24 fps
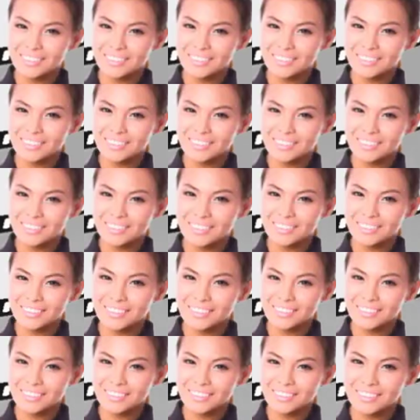
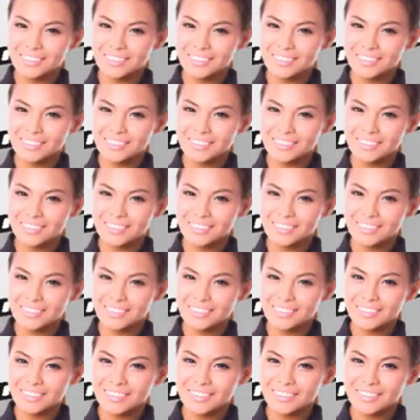
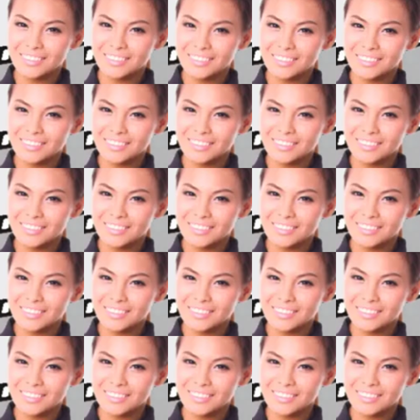Nothing is said.